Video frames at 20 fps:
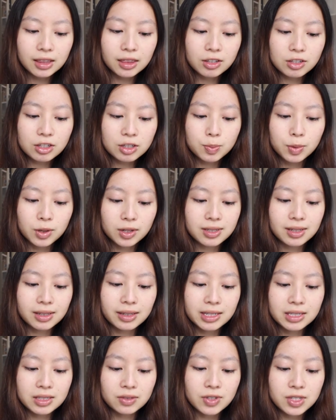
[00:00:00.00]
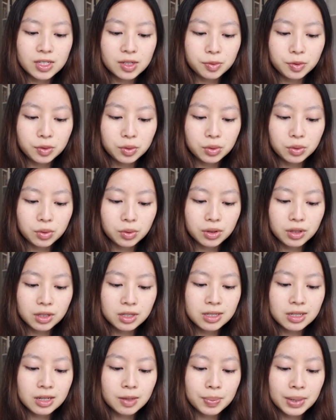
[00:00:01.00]
the spots are less visible,
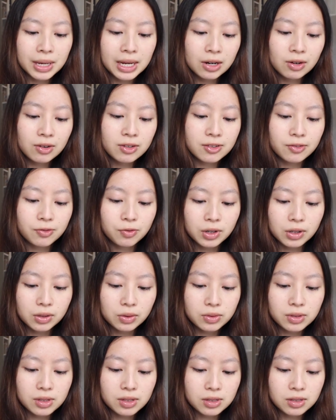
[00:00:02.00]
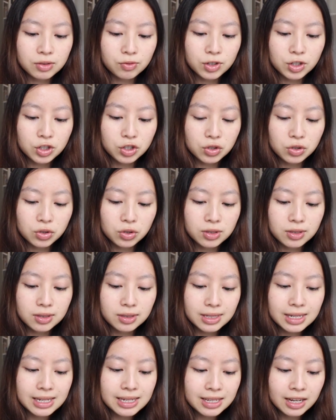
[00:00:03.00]
this appearance of wrinkles is reduced,
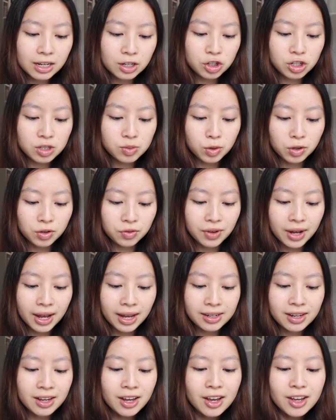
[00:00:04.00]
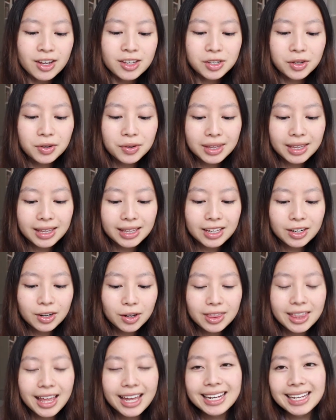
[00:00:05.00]
skin texture is more refined. So, you
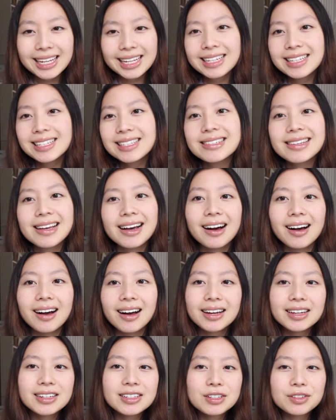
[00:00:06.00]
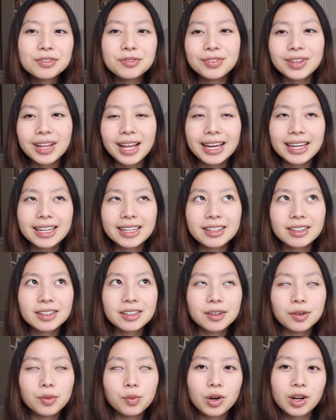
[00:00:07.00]
know, that is kind of like
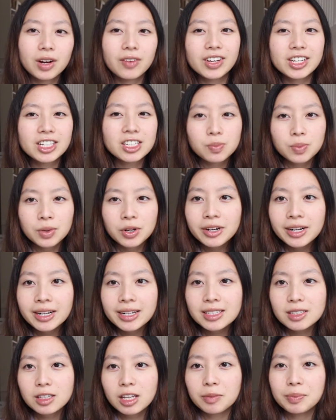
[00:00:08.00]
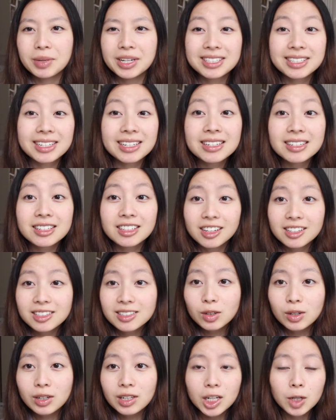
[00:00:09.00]
what I've experienced. Like, my skin does
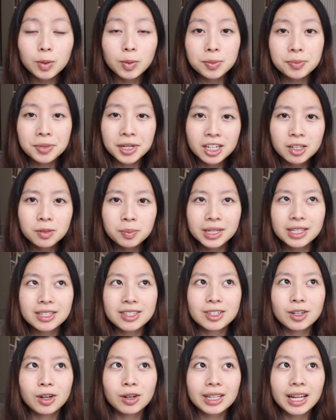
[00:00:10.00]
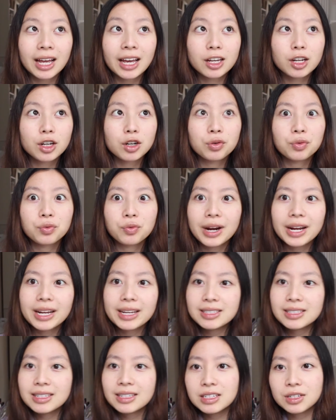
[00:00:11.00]
look a little bit better, but it's not like
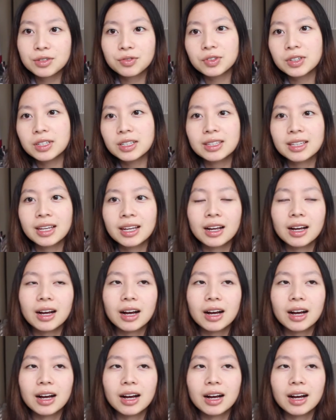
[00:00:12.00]
crazy different that